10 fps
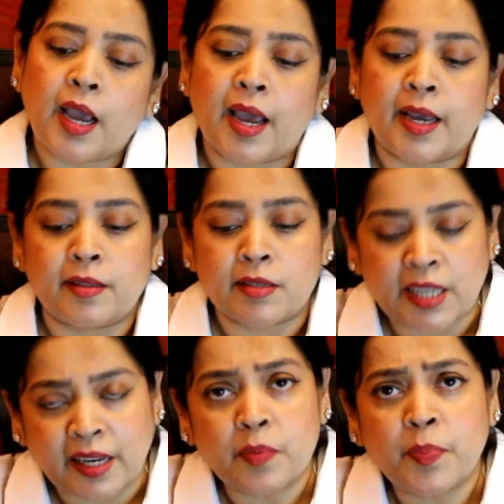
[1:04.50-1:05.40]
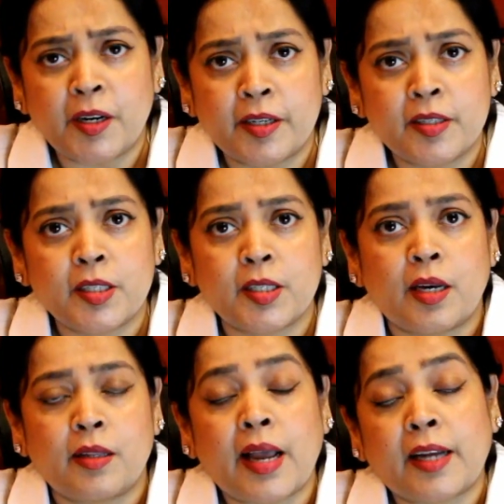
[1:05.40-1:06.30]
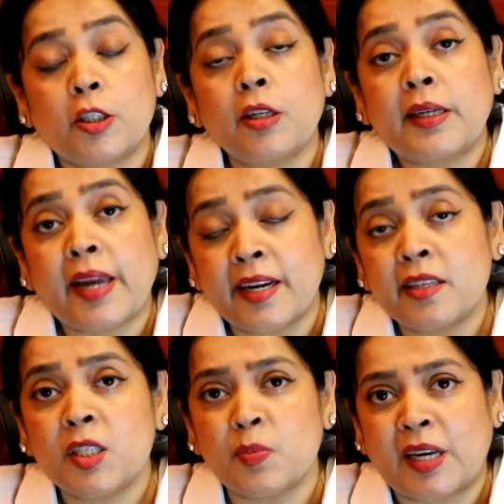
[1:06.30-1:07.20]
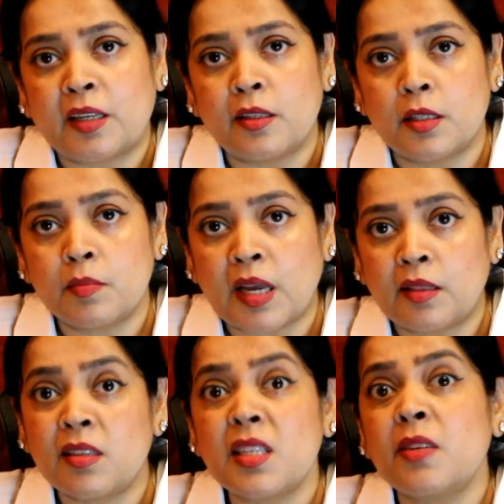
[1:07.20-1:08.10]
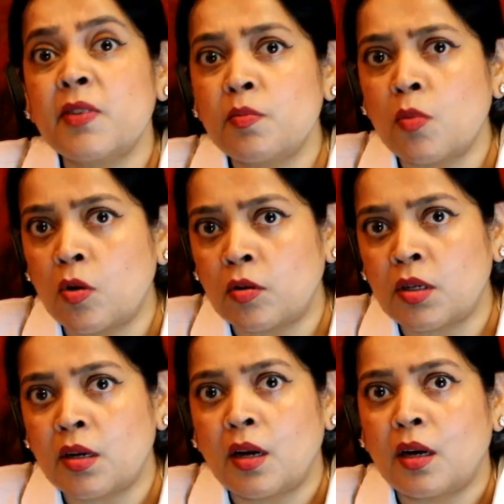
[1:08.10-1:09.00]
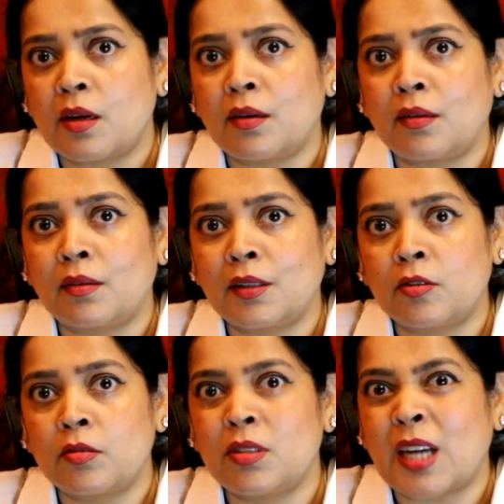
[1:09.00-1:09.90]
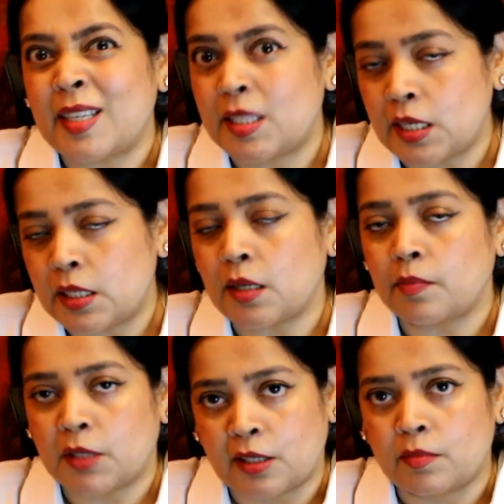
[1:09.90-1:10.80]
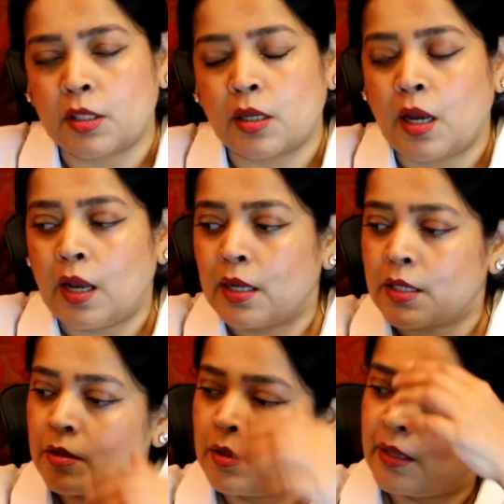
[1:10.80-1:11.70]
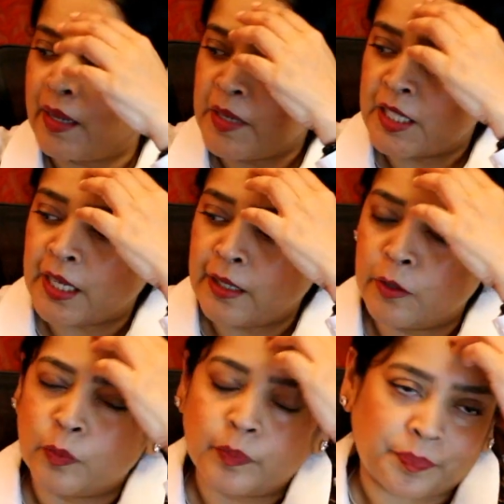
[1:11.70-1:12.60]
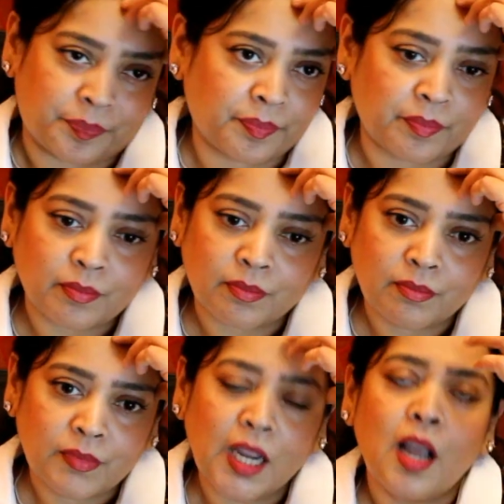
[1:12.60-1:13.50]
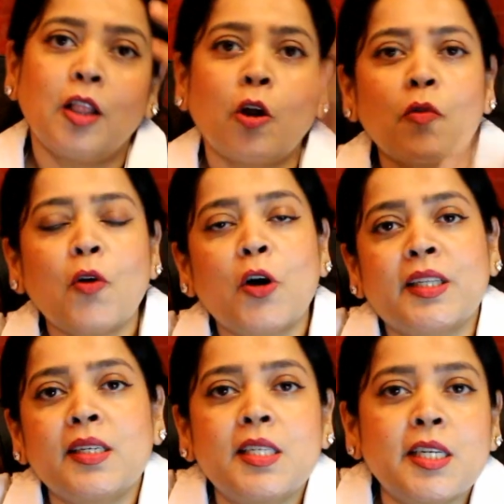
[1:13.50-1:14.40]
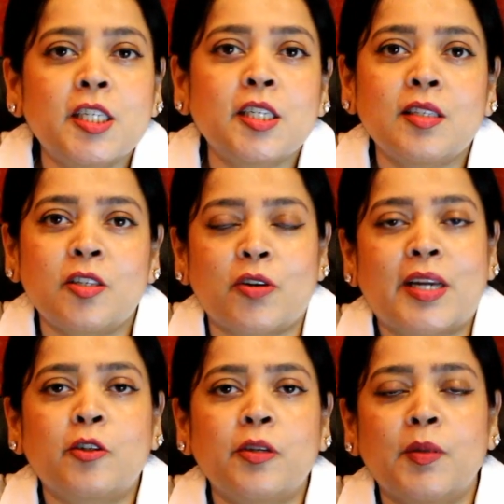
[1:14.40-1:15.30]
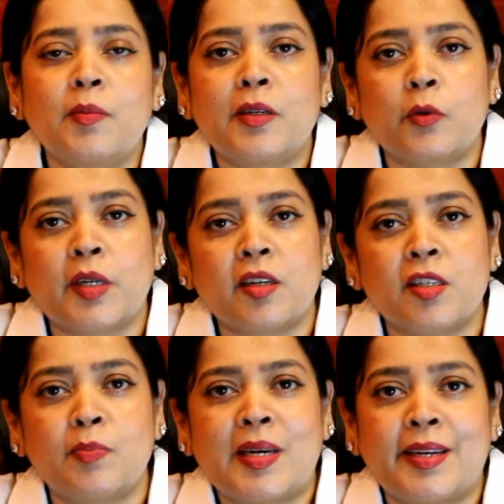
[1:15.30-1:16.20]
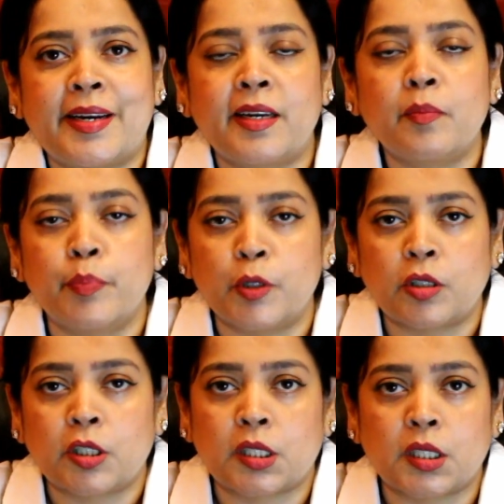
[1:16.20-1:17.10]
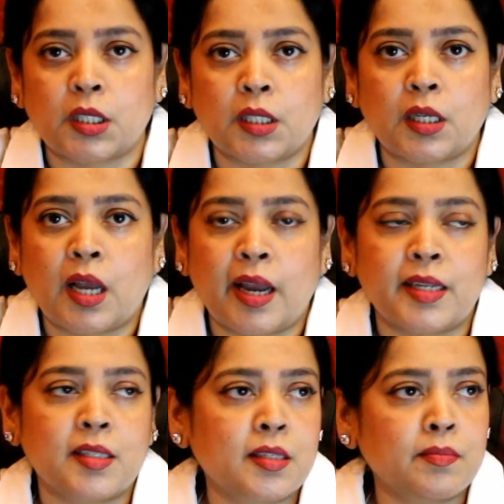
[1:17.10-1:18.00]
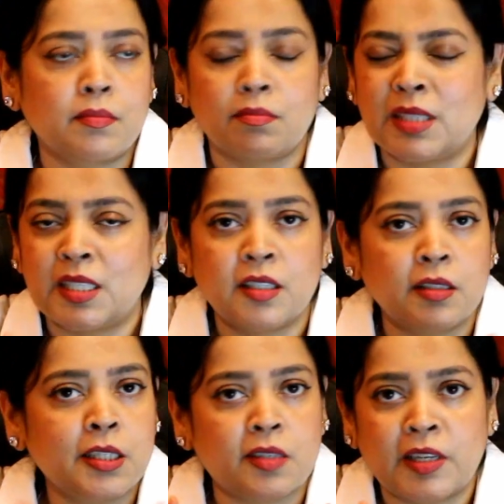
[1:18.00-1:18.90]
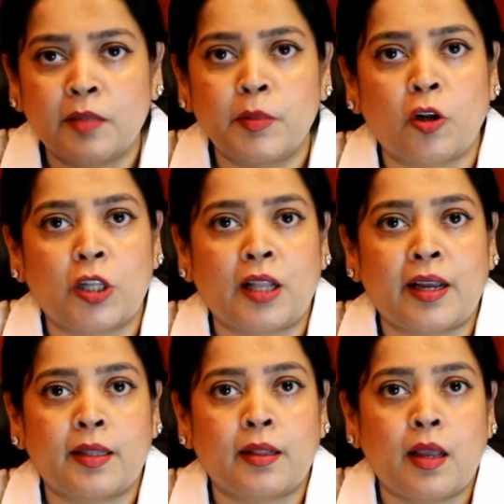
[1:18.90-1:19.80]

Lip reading: and the second part is the actual cadence mechanism, and this is even more dicey sometimes. So let me tell you, a lot of organizations try to implement OKRs by reading books and some materials available online.